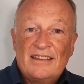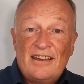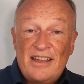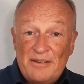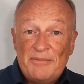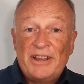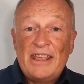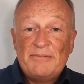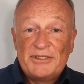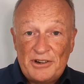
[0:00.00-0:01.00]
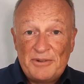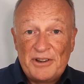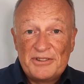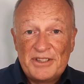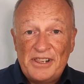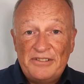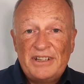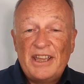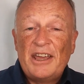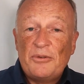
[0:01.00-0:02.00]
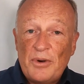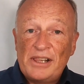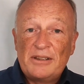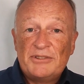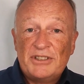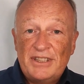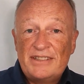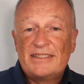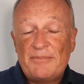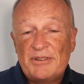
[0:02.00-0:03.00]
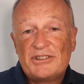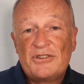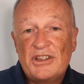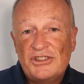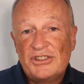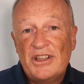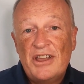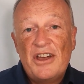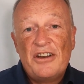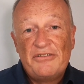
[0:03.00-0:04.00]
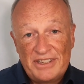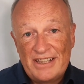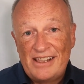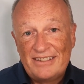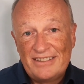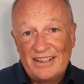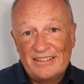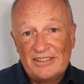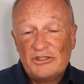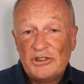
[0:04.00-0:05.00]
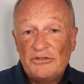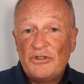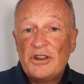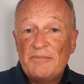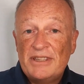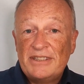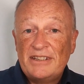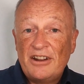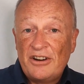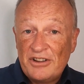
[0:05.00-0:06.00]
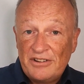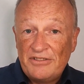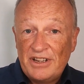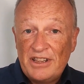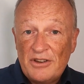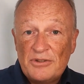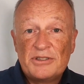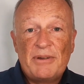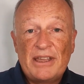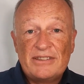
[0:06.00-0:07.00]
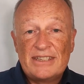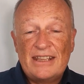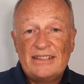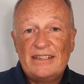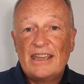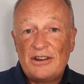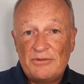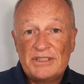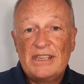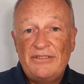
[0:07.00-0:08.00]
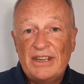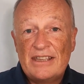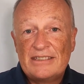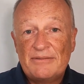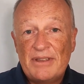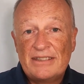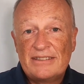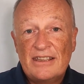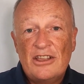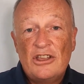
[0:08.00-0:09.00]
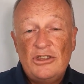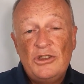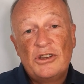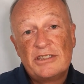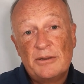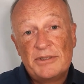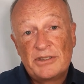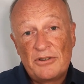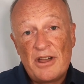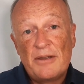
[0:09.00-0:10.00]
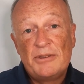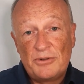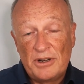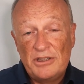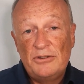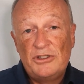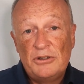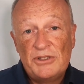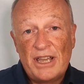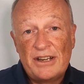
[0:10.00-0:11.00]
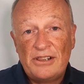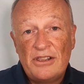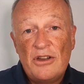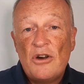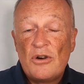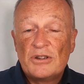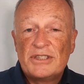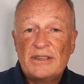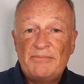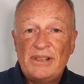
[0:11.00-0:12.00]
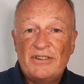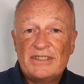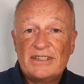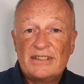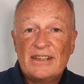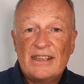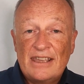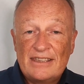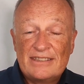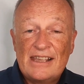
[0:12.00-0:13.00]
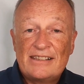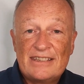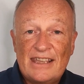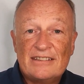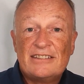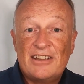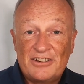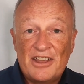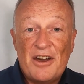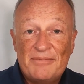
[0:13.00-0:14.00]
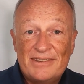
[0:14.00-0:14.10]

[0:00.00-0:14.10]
Hi, my name's Dermot O'Sullivan and welcome to this demonstration of ExcelSend. To avoid missing our other videos about sending and receiving SMS, you can subscribe to our YouTube channel or simply visit excelsend.com.